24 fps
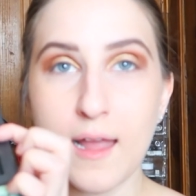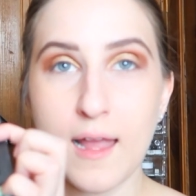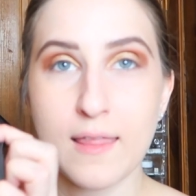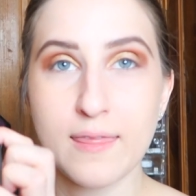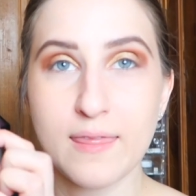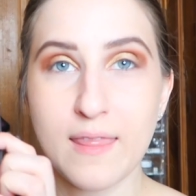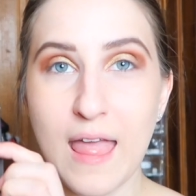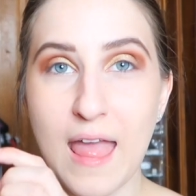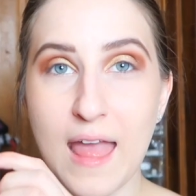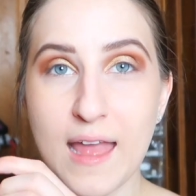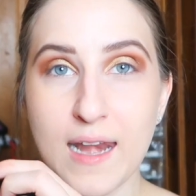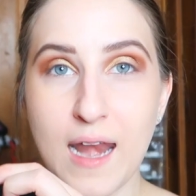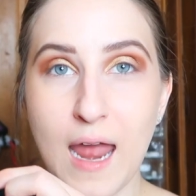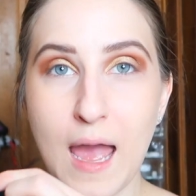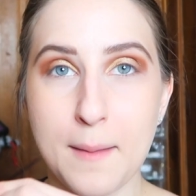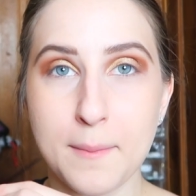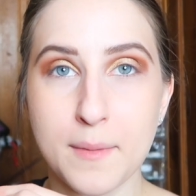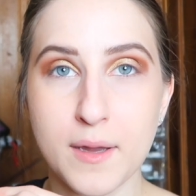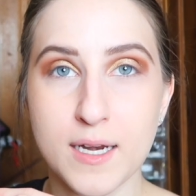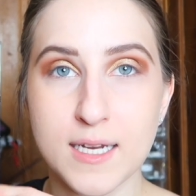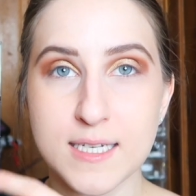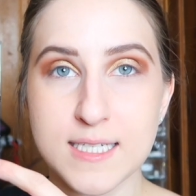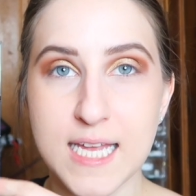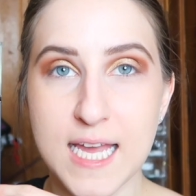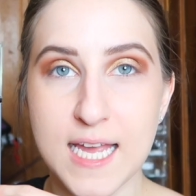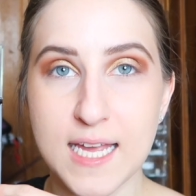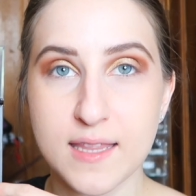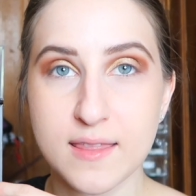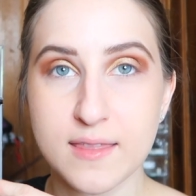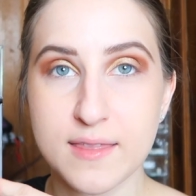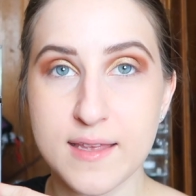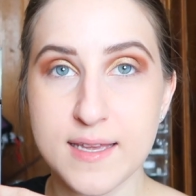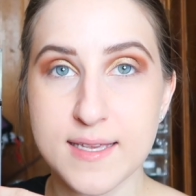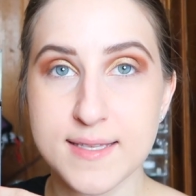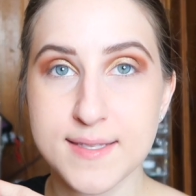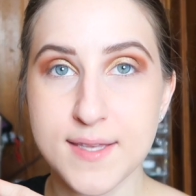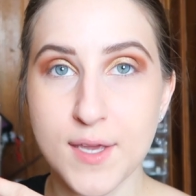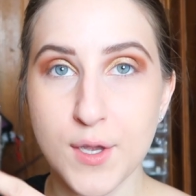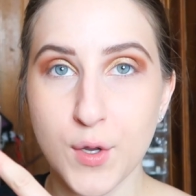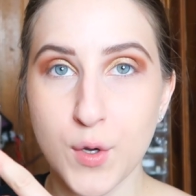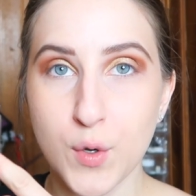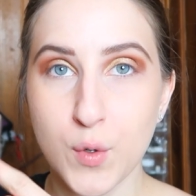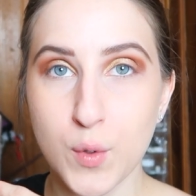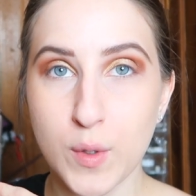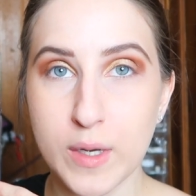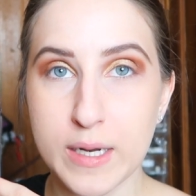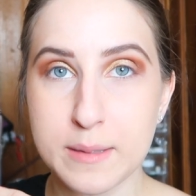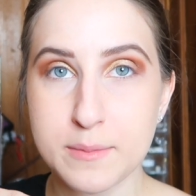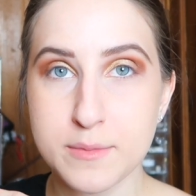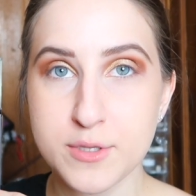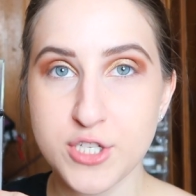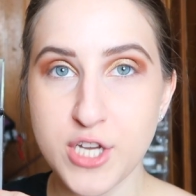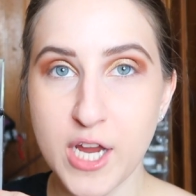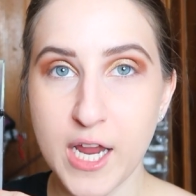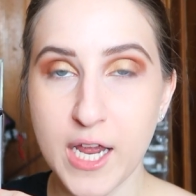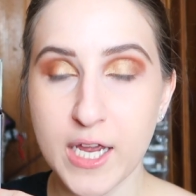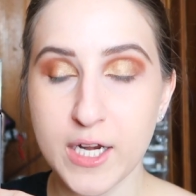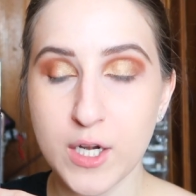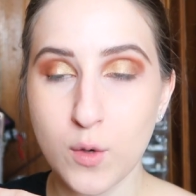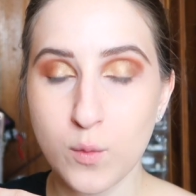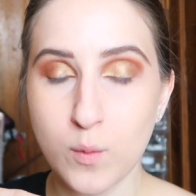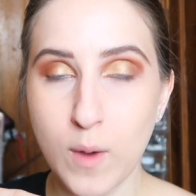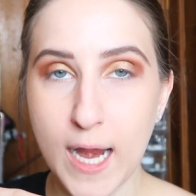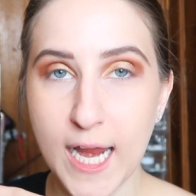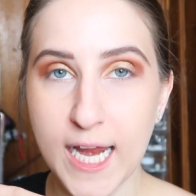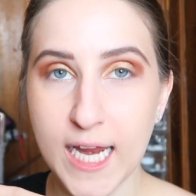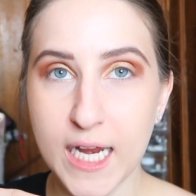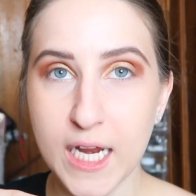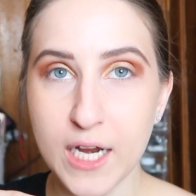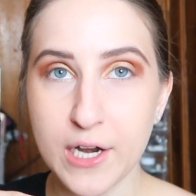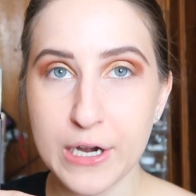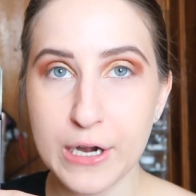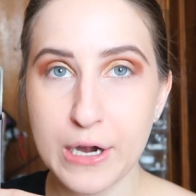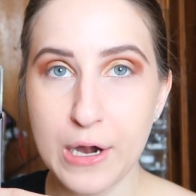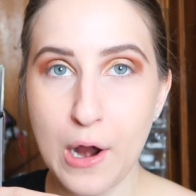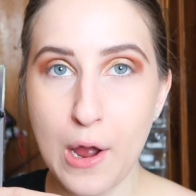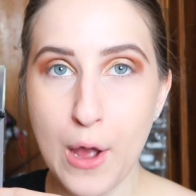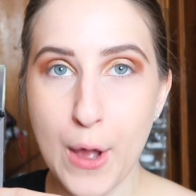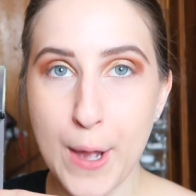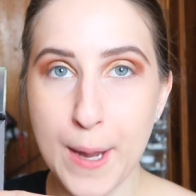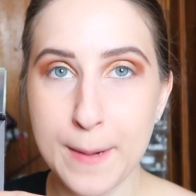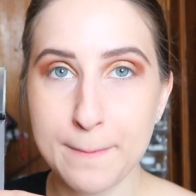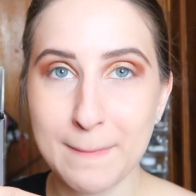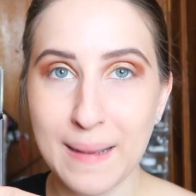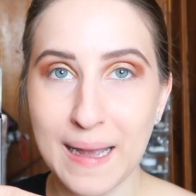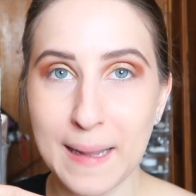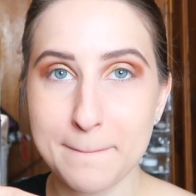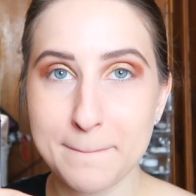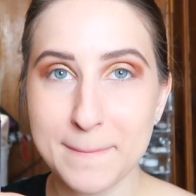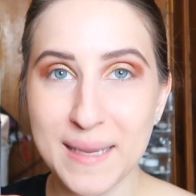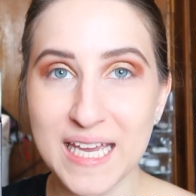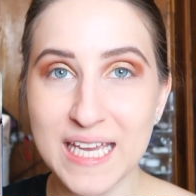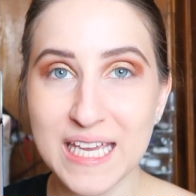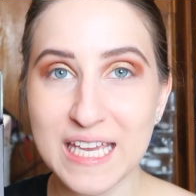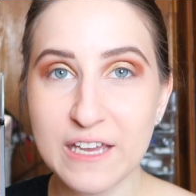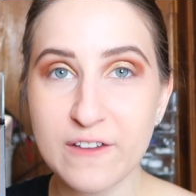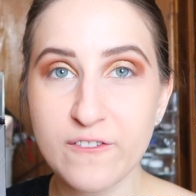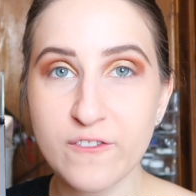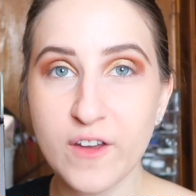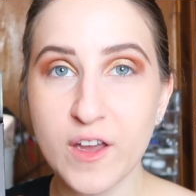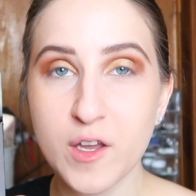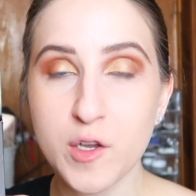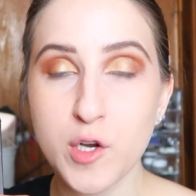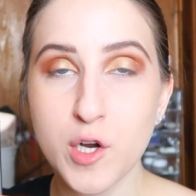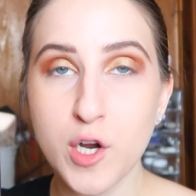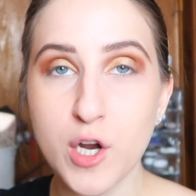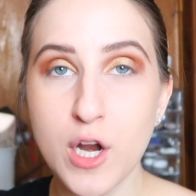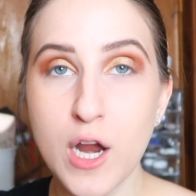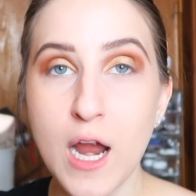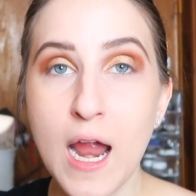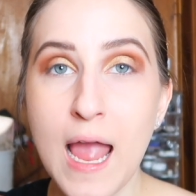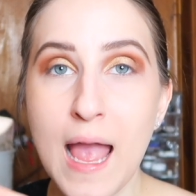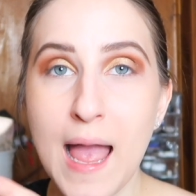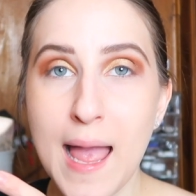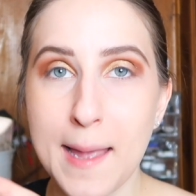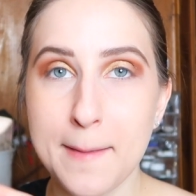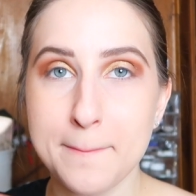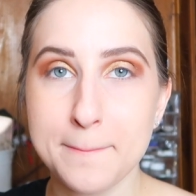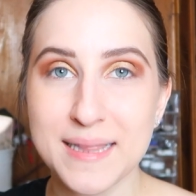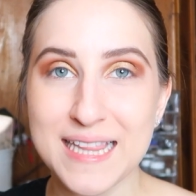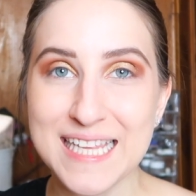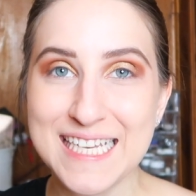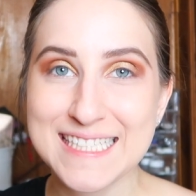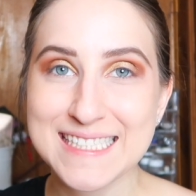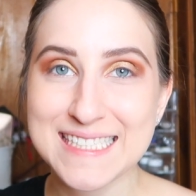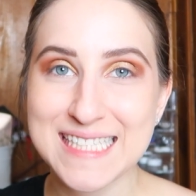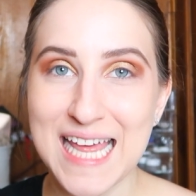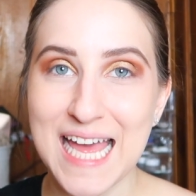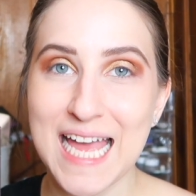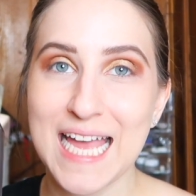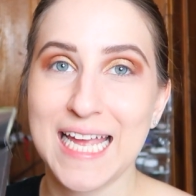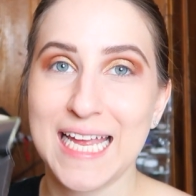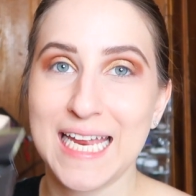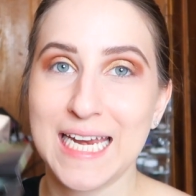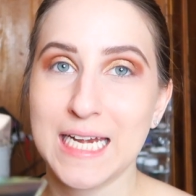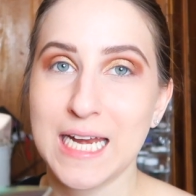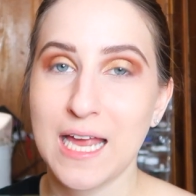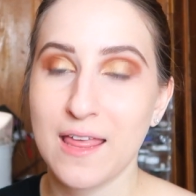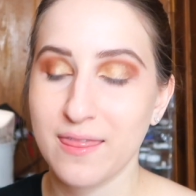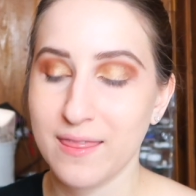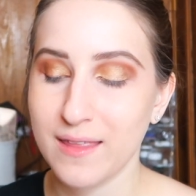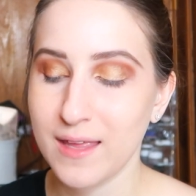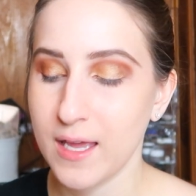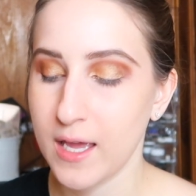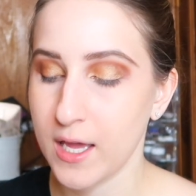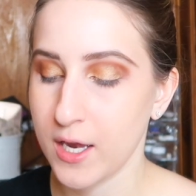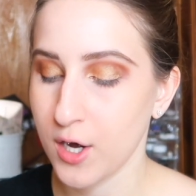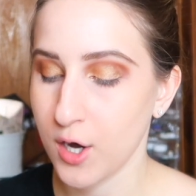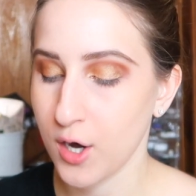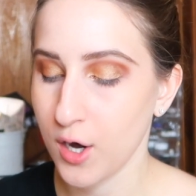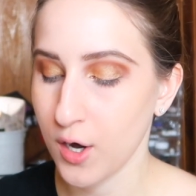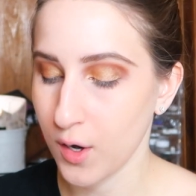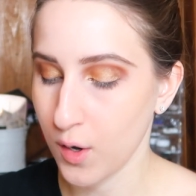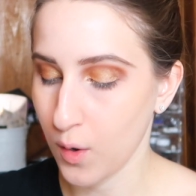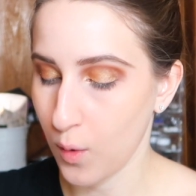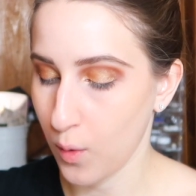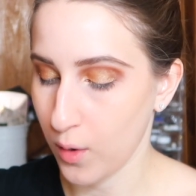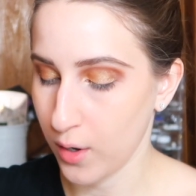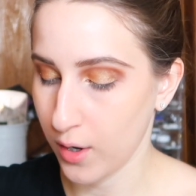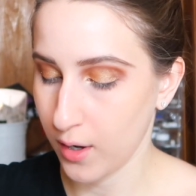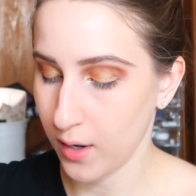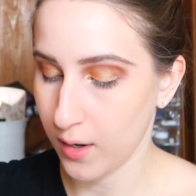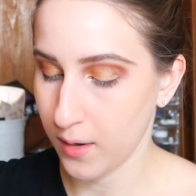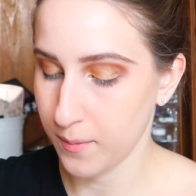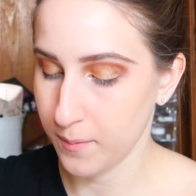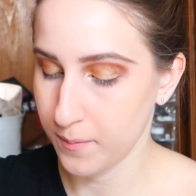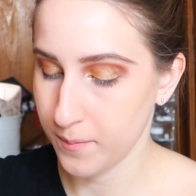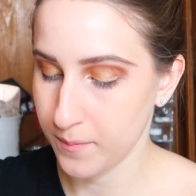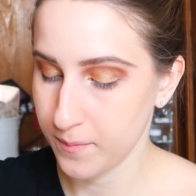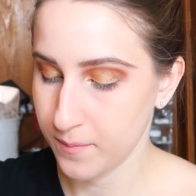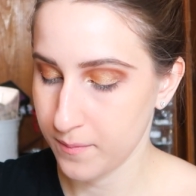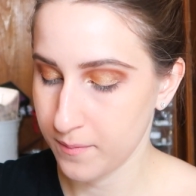And then I'm gonna take this cream shade right here on my pinky finger and place that in the inner corner.